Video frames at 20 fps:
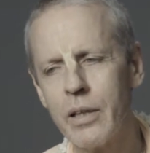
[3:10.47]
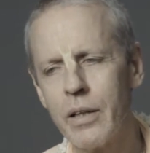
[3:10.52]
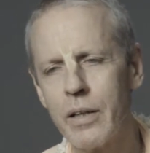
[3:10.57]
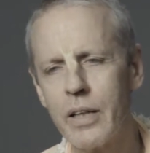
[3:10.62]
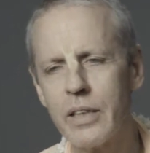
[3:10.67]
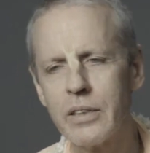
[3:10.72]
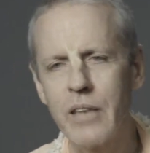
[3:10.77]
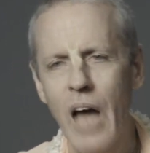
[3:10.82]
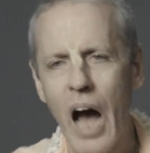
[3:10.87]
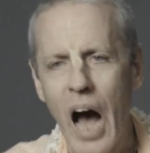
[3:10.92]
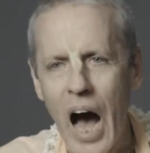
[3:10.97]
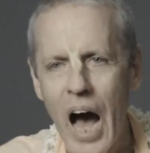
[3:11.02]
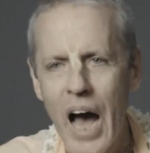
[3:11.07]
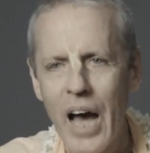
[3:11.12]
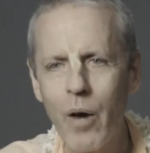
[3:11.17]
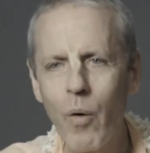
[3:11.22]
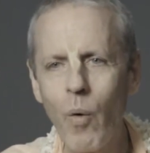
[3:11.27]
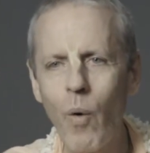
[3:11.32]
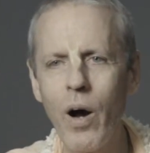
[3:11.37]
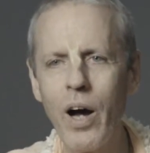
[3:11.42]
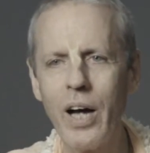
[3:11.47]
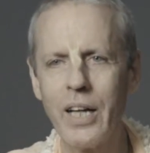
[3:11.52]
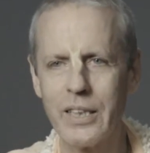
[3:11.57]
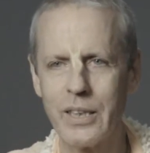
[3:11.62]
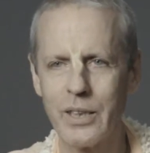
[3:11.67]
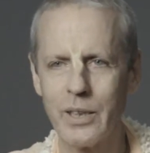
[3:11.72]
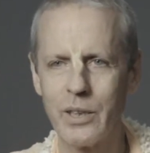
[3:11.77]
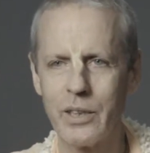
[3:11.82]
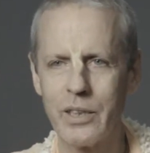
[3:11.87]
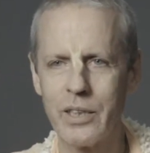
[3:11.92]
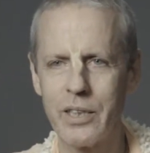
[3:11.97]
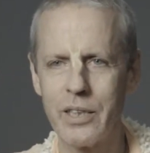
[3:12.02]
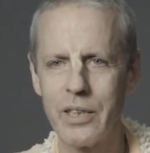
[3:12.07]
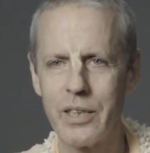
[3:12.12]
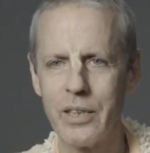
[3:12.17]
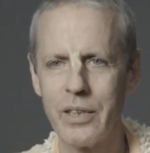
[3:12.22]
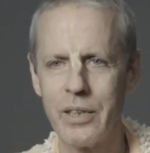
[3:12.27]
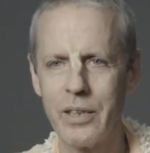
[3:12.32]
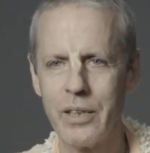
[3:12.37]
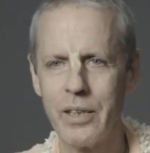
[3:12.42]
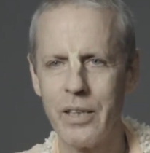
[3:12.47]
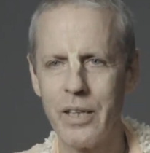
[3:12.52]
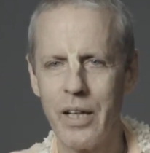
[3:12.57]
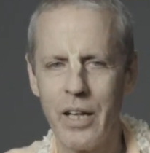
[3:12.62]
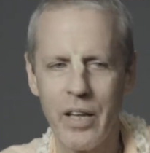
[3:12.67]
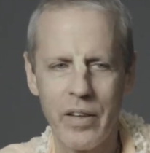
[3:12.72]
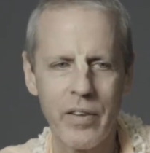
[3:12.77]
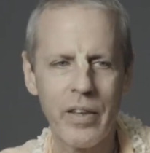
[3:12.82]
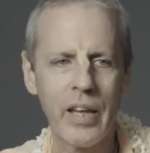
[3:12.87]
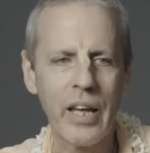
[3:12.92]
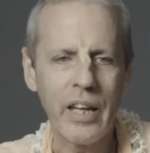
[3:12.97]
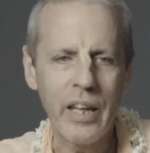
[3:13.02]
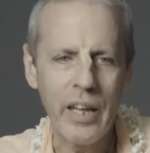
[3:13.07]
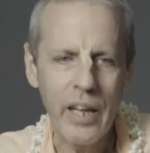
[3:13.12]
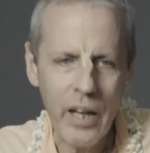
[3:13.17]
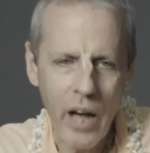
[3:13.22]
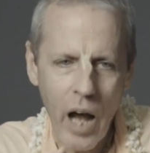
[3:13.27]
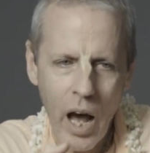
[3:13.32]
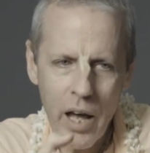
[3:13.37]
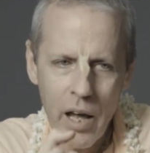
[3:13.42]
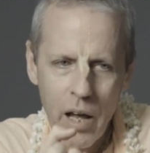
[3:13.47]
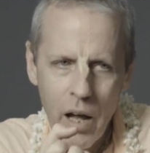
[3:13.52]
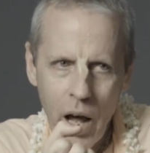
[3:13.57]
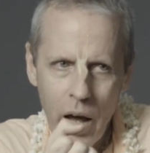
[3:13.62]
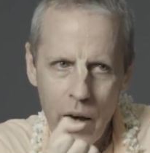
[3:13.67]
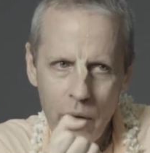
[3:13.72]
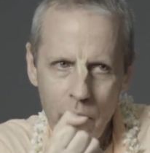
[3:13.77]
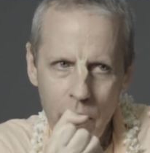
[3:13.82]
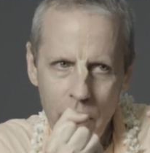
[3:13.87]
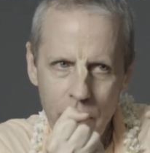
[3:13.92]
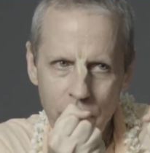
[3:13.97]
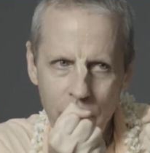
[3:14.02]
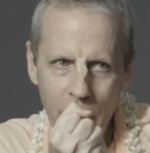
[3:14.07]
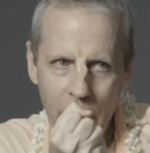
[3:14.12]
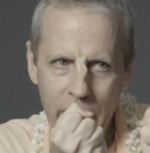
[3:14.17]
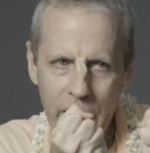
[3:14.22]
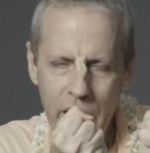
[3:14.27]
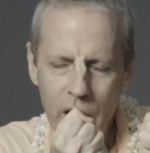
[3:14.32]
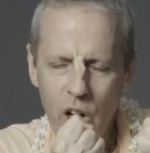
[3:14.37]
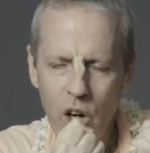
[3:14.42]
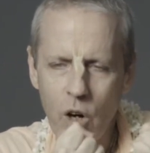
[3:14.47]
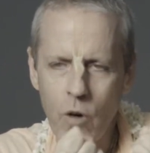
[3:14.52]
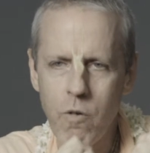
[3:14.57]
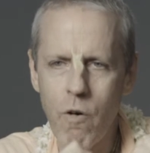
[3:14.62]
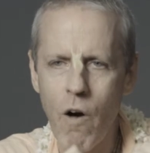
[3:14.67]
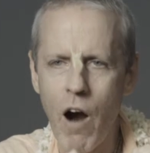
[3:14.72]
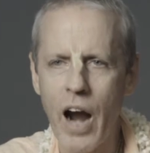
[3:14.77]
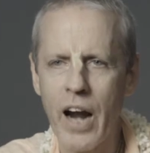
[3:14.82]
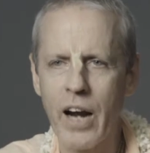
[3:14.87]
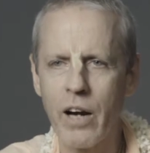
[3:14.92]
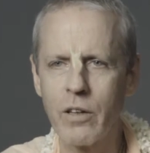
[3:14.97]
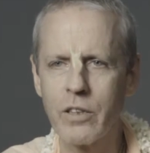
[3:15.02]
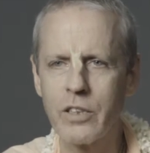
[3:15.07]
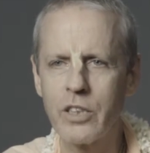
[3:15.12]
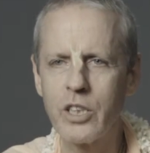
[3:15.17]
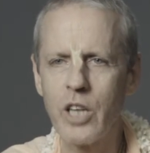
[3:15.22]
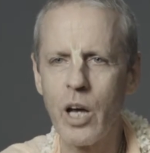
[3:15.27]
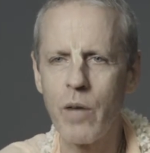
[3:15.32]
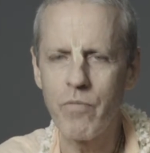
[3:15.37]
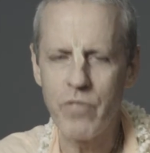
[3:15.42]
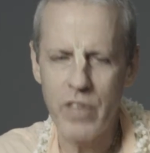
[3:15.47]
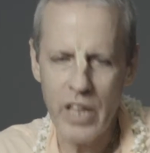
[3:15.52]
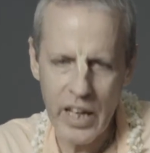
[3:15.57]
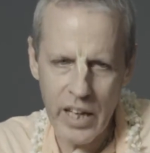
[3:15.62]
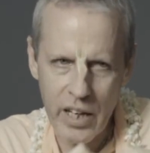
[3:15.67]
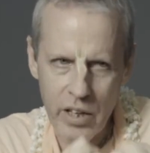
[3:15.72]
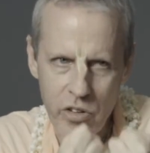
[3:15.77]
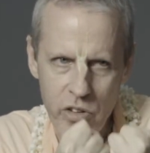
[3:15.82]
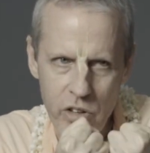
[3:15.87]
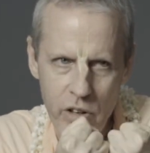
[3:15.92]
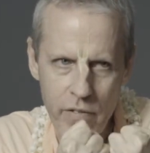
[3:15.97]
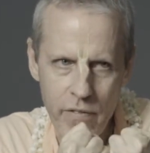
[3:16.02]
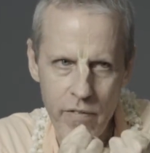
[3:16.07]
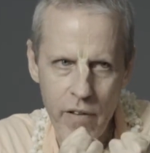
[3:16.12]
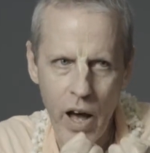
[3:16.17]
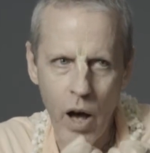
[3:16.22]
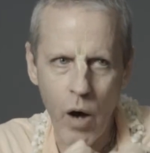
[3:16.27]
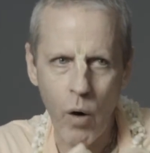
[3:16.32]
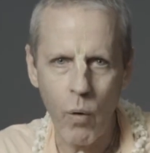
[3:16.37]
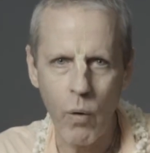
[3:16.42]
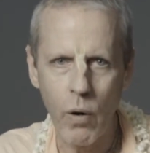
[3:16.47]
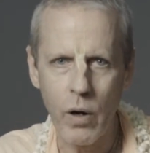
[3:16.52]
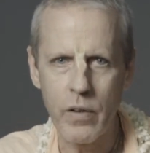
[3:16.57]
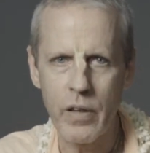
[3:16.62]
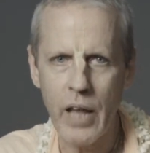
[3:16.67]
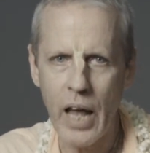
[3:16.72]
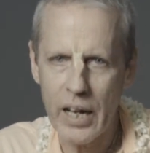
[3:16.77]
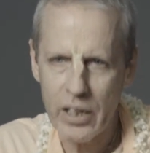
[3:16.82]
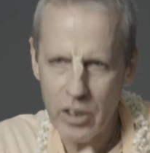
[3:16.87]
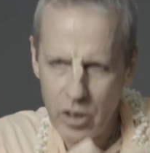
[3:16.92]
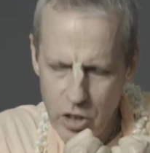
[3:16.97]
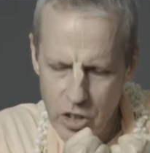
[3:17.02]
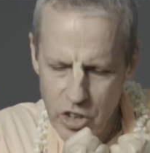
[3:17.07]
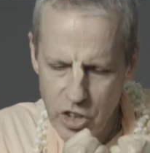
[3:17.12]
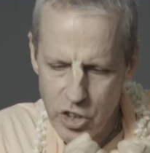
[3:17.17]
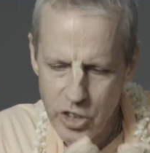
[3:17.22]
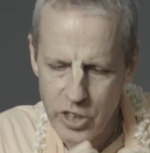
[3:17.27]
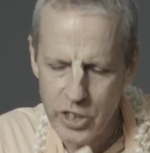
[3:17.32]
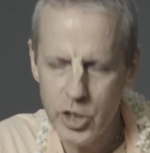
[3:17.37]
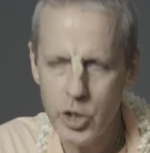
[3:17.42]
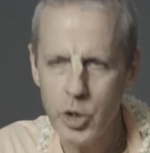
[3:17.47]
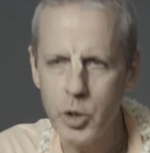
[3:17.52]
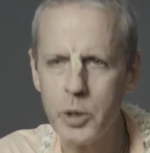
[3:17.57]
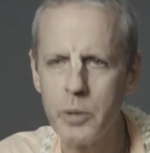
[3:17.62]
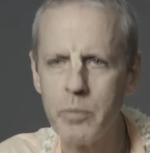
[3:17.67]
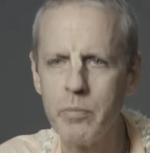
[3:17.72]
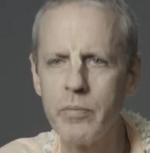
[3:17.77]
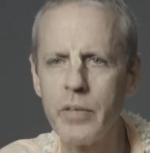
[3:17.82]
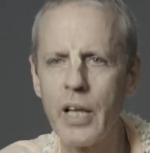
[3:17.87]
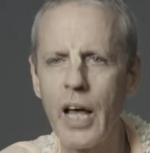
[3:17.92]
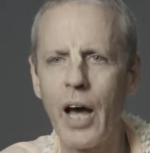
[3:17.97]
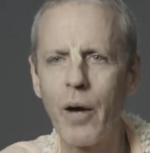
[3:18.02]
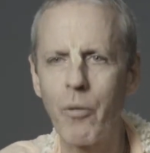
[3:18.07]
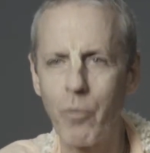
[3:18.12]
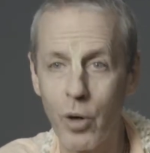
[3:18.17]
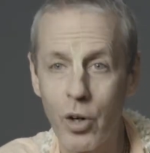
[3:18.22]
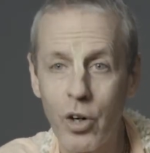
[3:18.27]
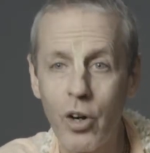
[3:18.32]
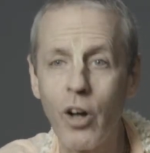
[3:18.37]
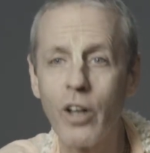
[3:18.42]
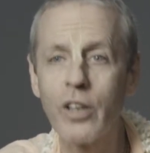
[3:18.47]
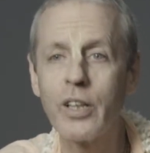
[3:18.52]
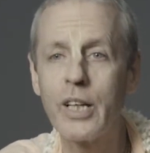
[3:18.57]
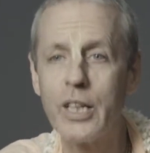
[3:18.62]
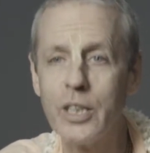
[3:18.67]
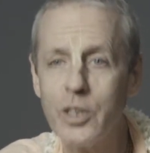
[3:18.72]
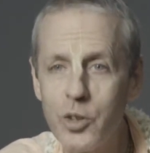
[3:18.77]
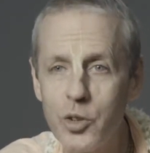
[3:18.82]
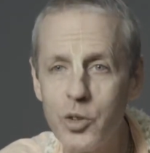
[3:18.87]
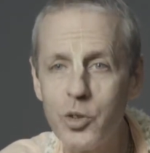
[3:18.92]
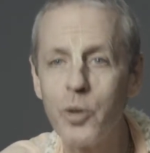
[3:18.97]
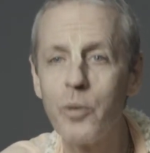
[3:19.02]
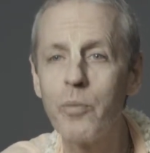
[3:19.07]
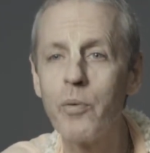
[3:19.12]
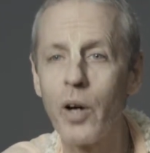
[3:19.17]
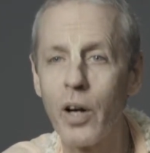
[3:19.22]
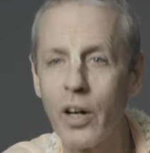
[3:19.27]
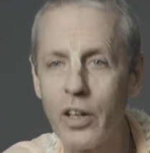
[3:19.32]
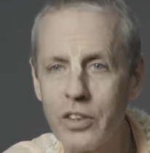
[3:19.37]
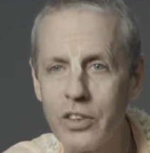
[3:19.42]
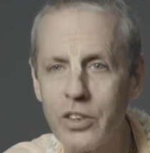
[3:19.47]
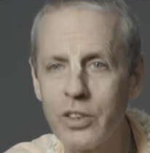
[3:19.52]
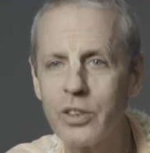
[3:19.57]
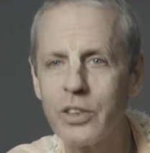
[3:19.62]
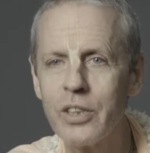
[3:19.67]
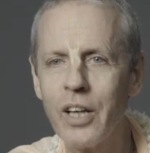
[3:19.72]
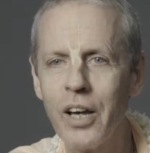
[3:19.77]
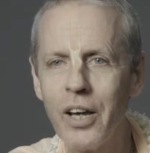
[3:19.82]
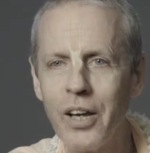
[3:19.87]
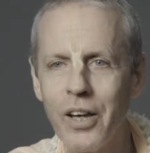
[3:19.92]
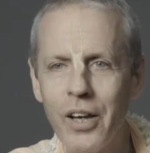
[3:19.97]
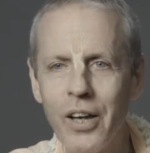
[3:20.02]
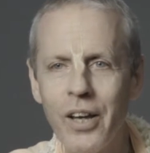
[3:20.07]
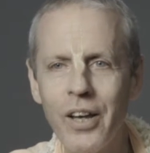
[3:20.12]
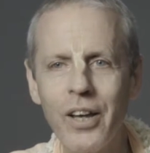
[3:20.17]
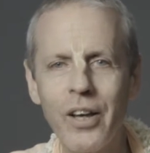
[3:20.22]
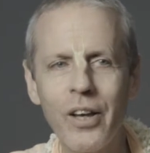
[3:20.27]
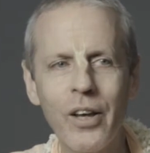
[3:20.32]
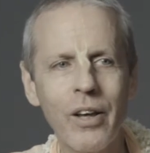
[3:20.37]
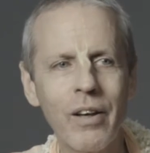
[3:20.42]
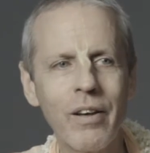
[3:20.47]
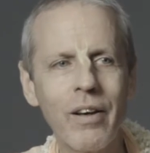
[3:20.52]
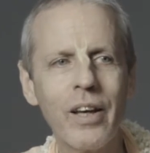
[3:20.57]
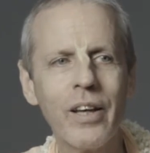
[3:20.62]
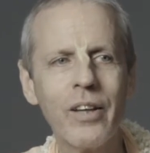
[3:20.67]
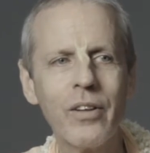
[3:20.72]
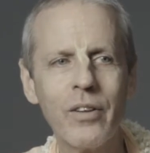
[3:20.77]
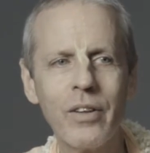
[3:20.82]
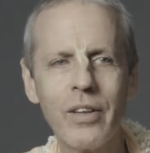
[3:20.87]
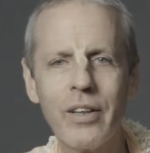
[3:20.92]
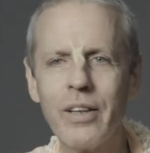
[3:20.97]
This I want, thinking if I can acquire something and devour that, consume that. We're called consumers, right?